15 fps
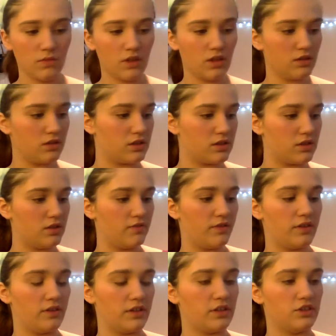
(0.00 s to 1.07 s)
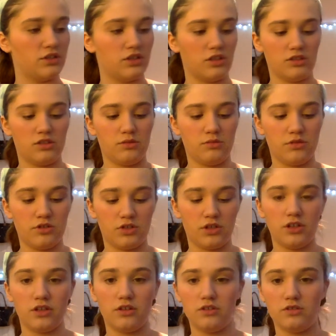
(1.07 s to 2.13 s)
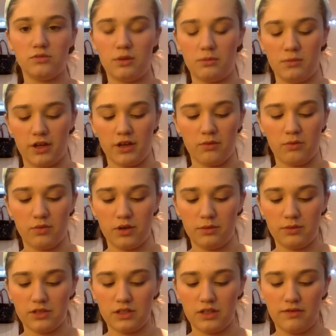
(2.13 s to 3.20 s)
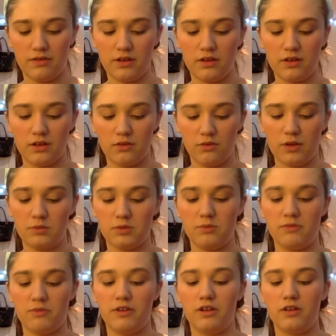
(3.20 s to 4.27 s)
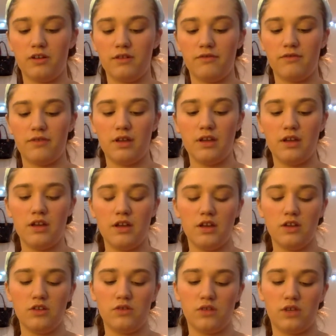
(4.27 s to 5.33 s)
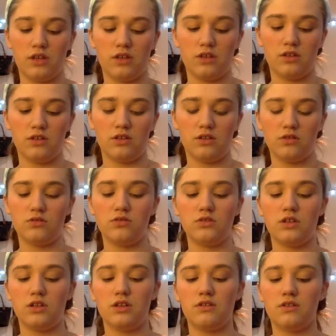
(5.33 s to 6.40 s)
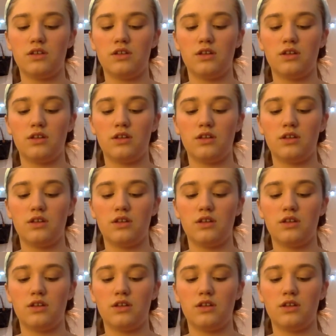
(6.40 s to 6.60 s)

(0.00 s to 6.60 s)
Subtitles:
It says foundation on it. So let me try to use my makeup wipe and see if I can wipe some of it off so I can use it.